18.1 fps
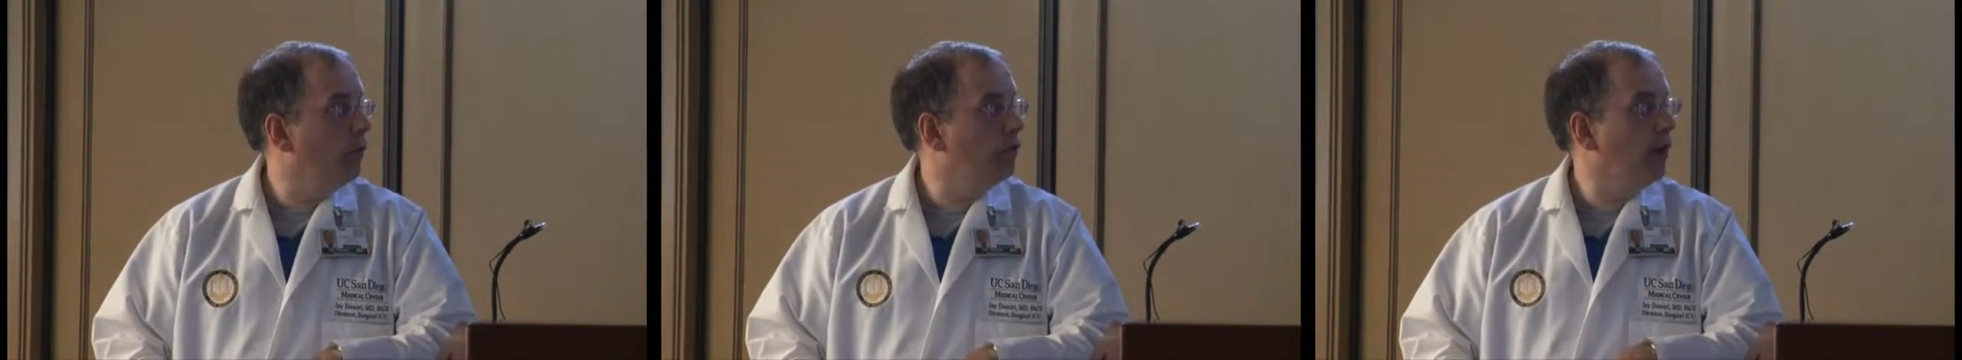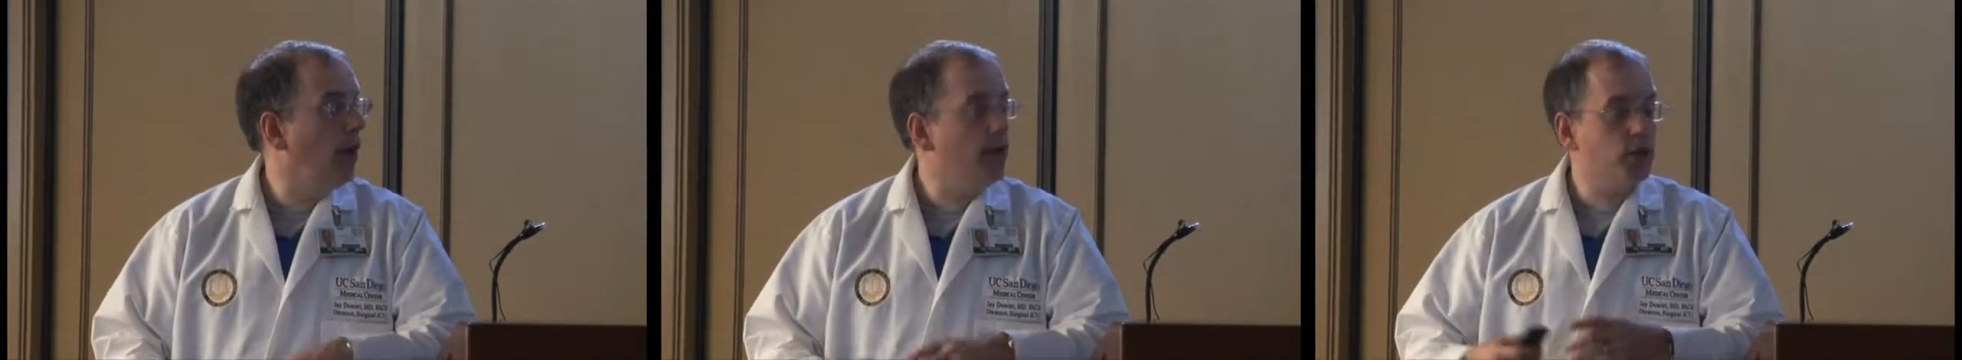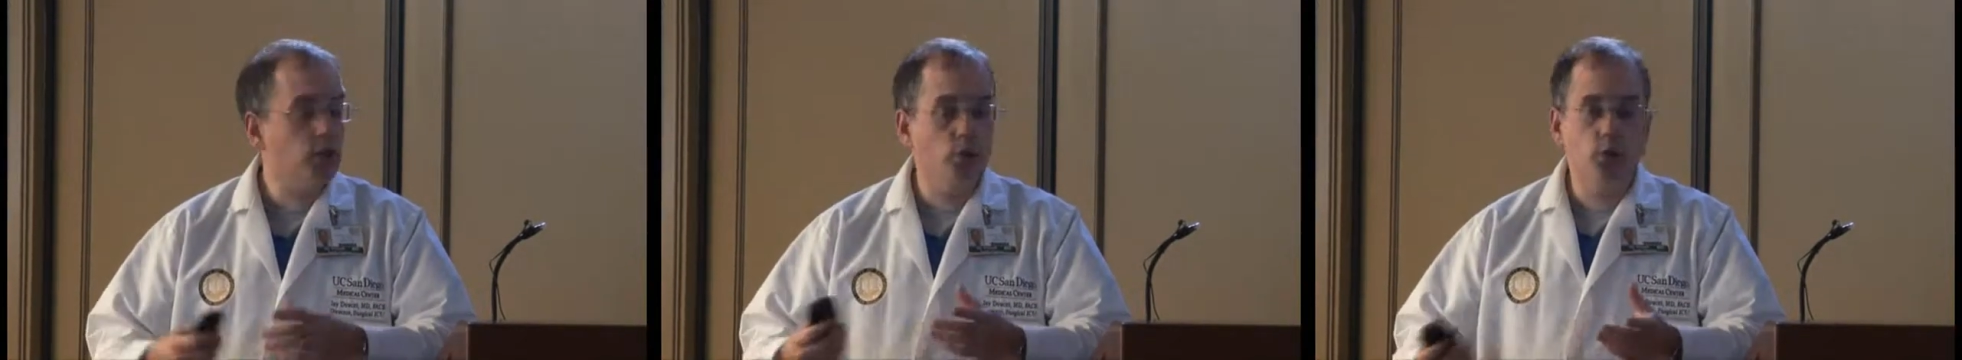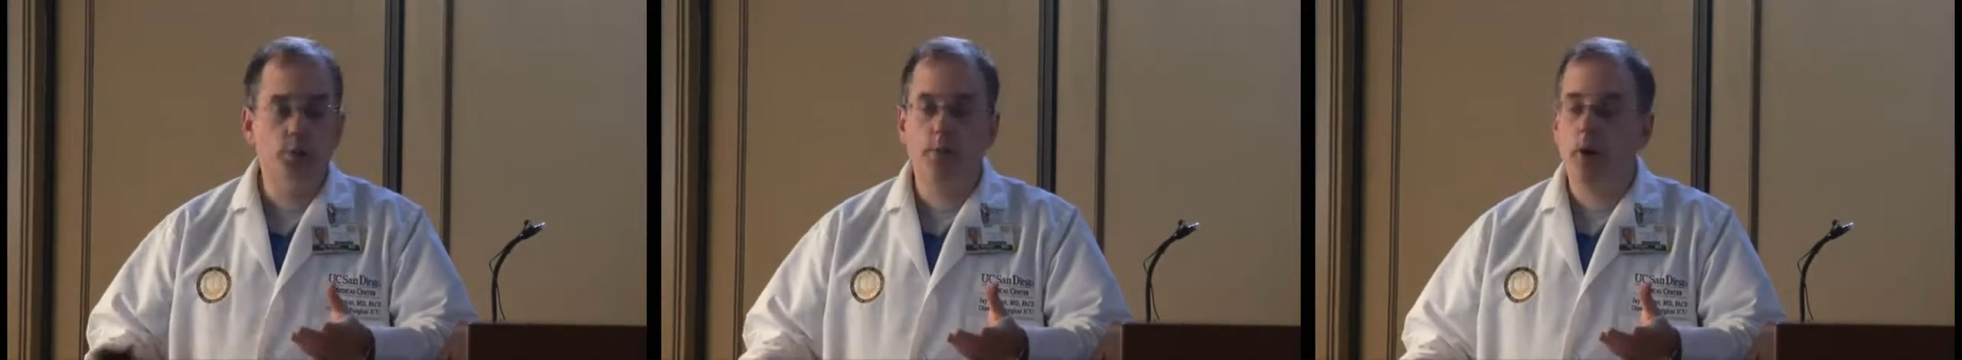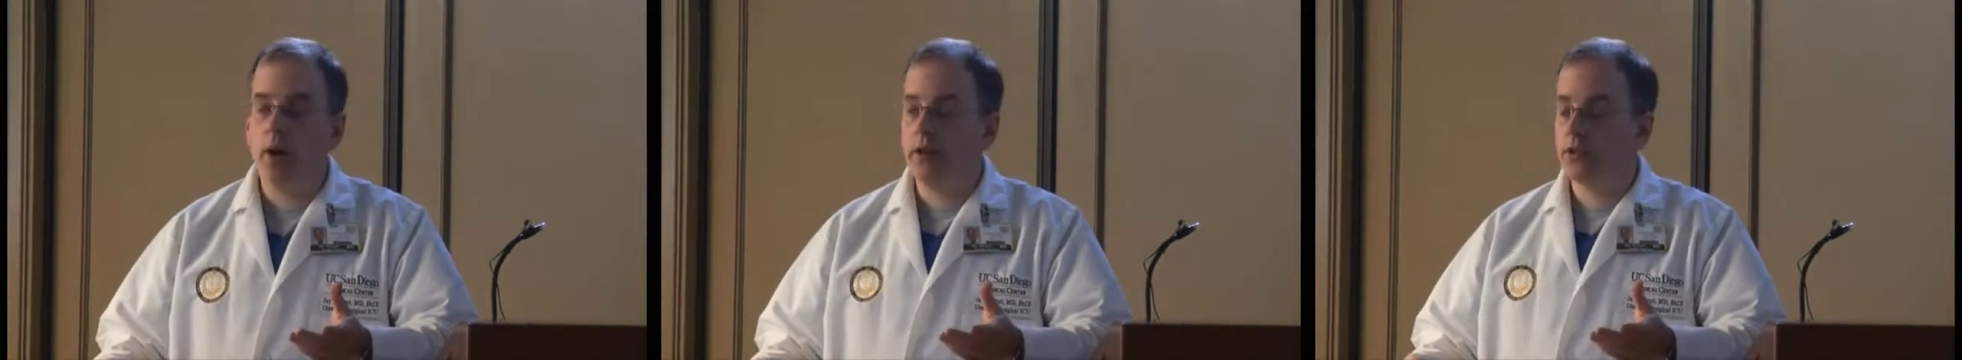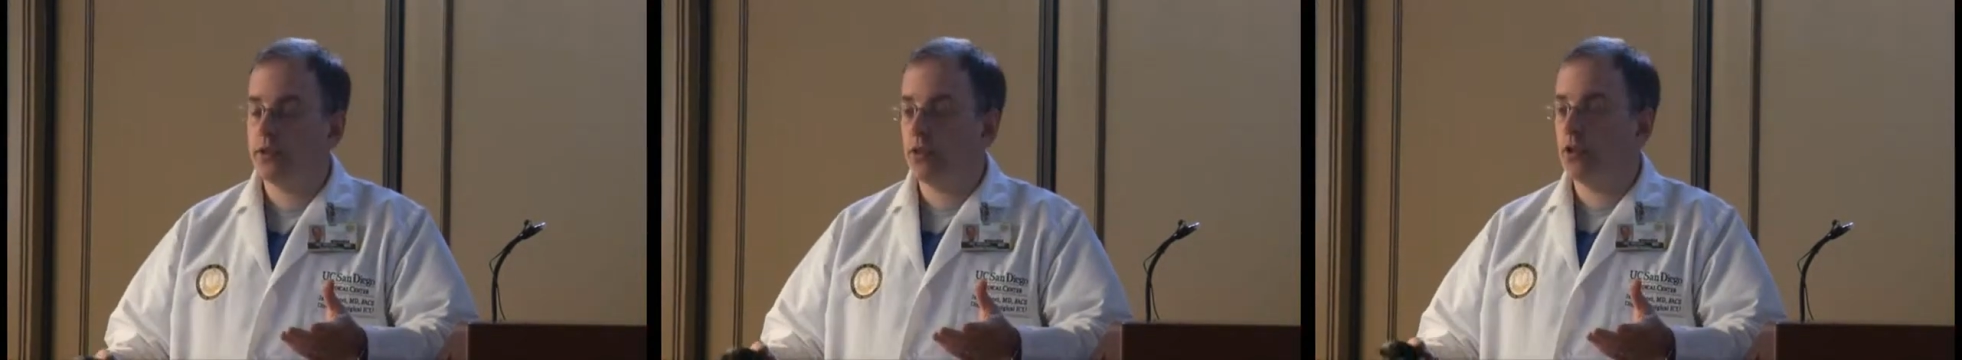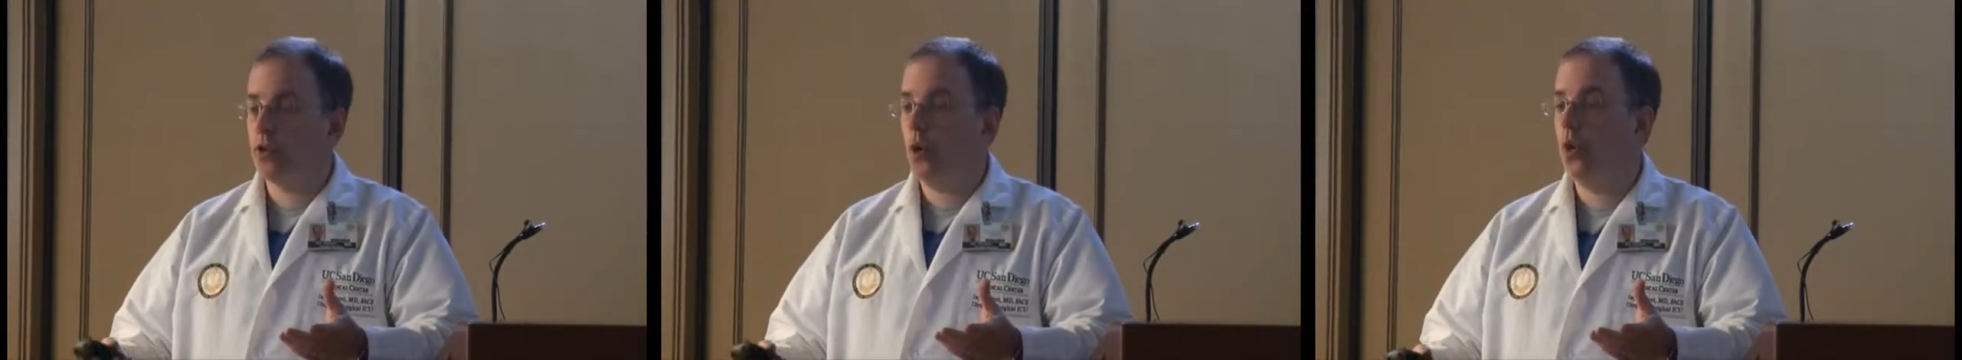The disaster response, the